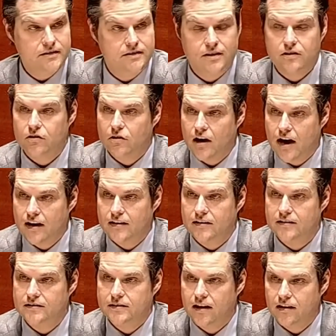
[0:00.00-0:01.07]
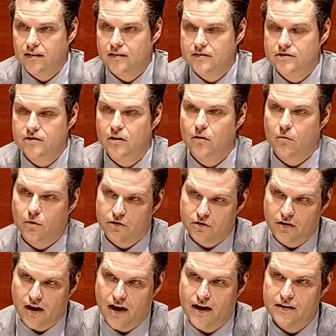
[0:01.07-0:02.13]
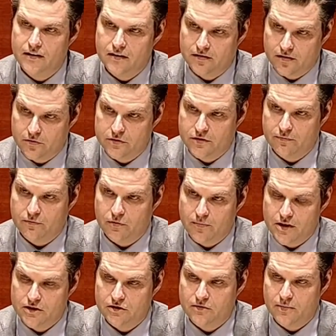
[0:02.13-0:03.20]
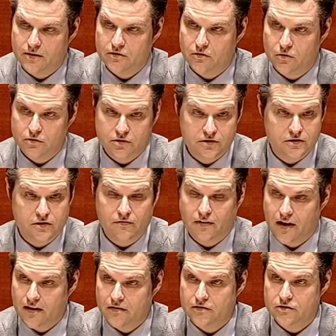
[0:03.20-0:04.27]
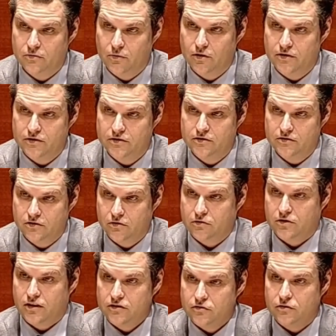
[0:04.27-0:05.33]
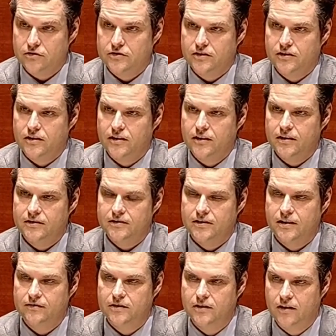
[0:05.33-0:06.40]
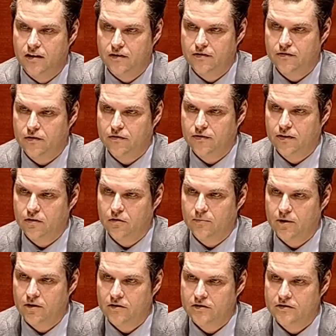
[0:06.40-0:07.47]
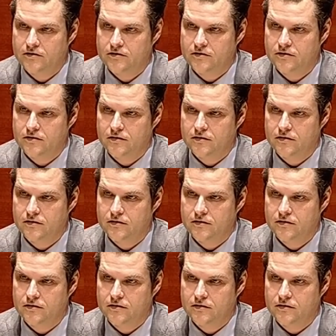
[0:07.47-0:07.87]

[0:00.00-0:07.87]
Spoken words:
and say you're not gonna tell us whether or not there was information about the origins of the virus when it is so central to the safety and health of our fellow Americans.